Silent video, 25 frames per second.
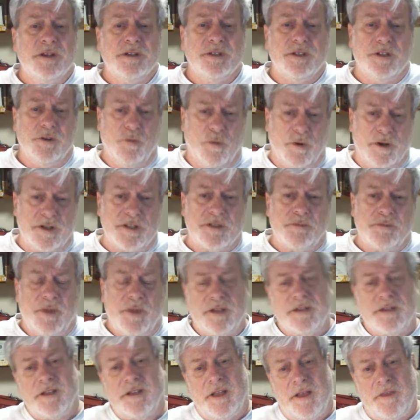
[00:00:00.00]
Do you want to
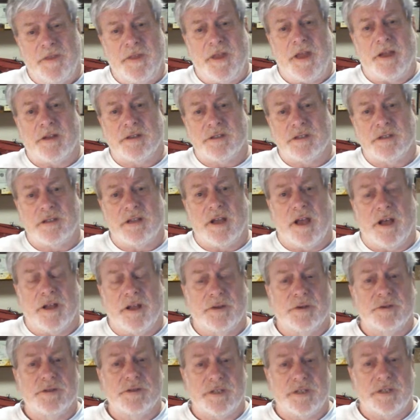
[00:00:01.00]
spend
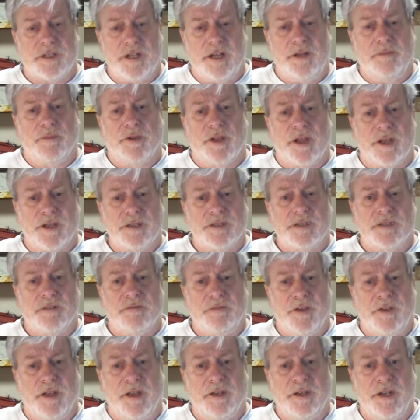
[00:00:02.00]
$10,000 stabilizing the
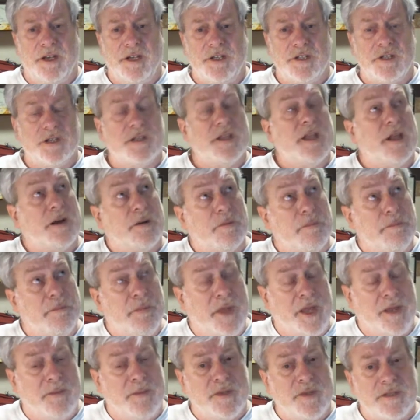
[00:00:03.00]
foundation that'll
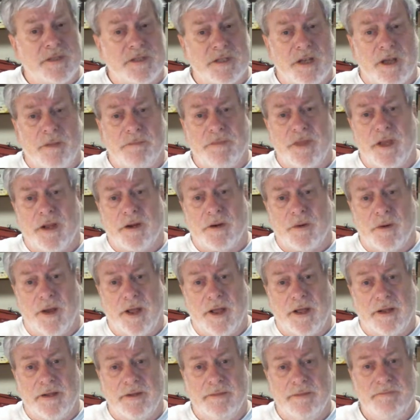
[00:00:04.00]
maybe stop that
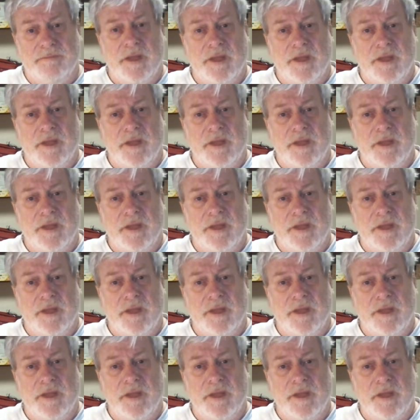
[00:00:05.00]
crack?